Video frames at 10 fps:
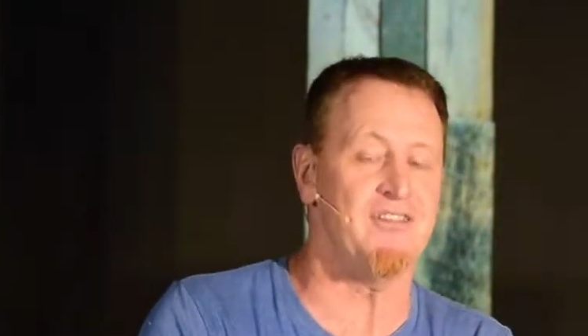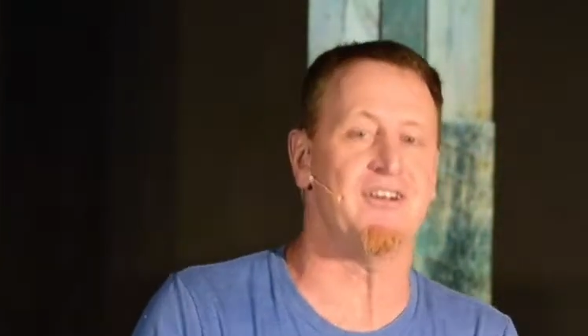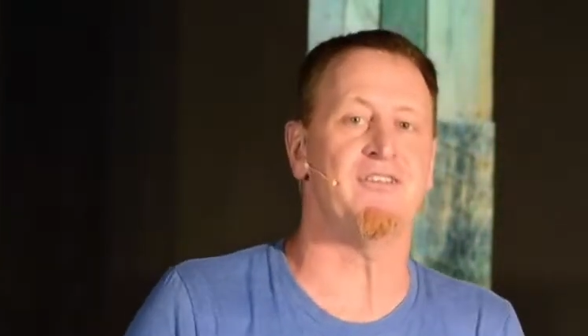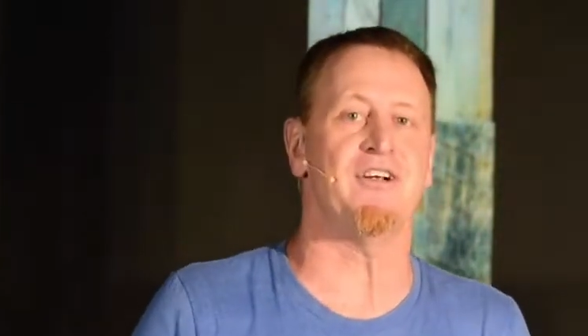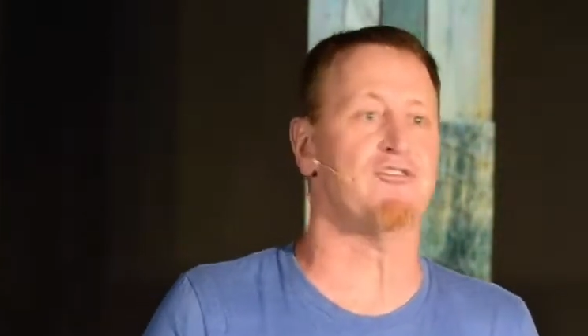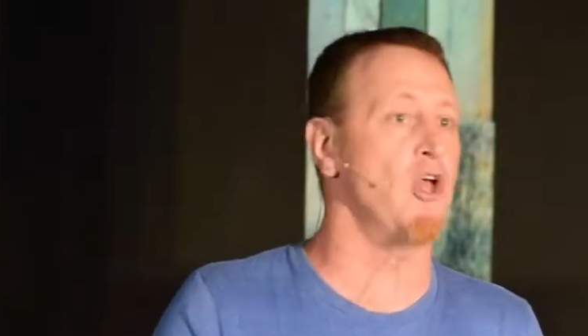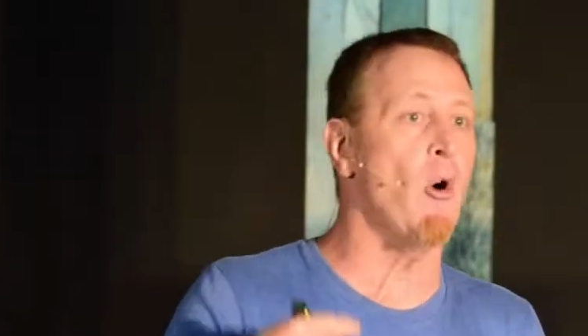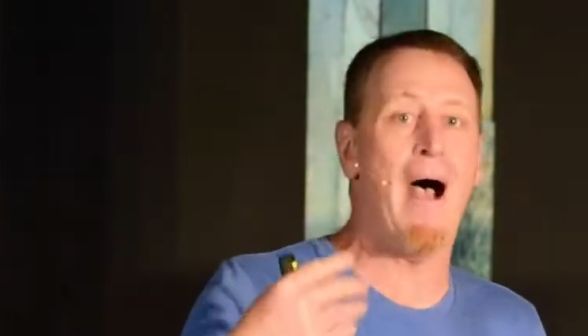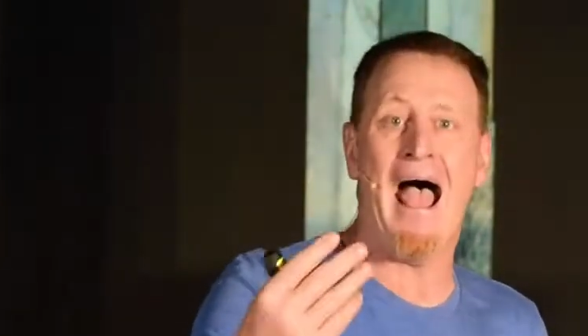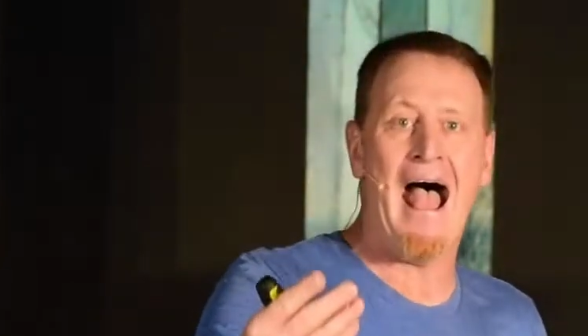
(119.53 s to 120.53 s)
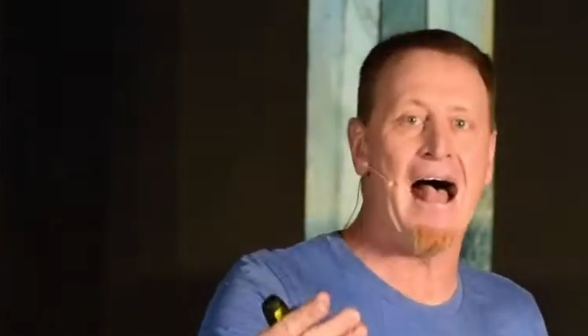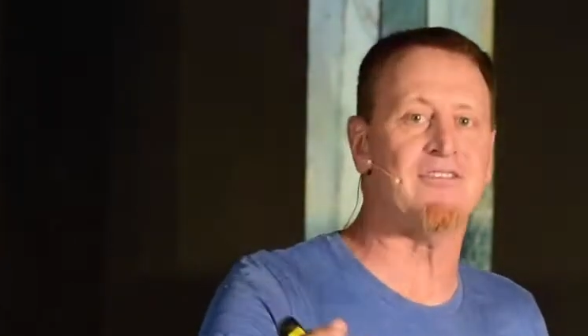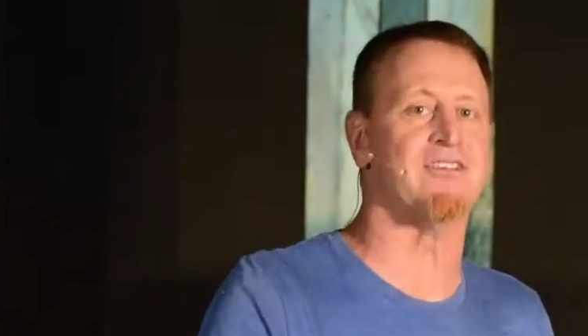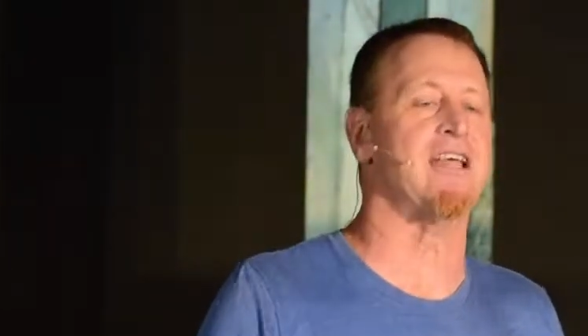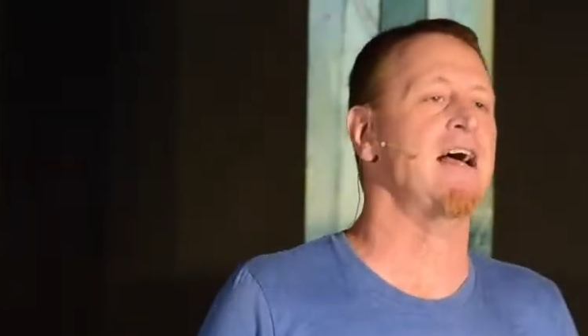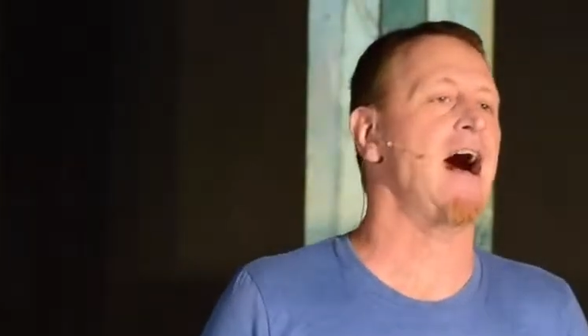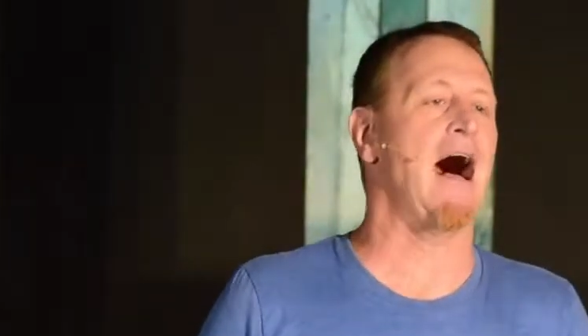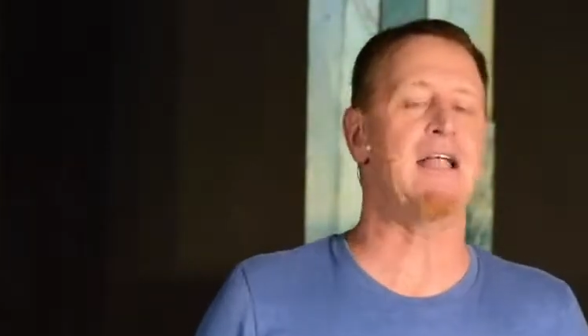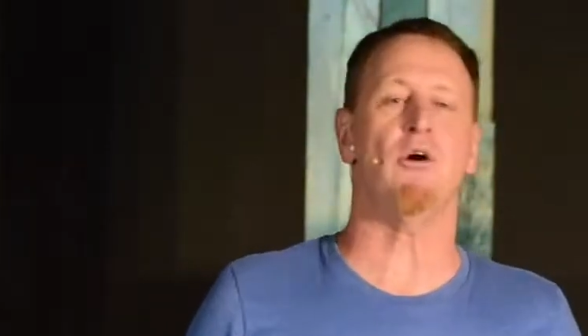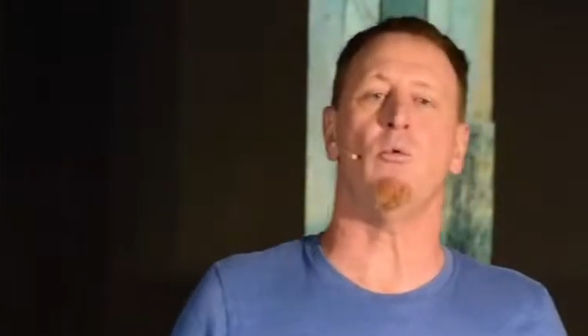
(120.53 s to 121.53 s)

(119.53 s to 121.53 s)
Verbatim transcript: There's no ask. I don't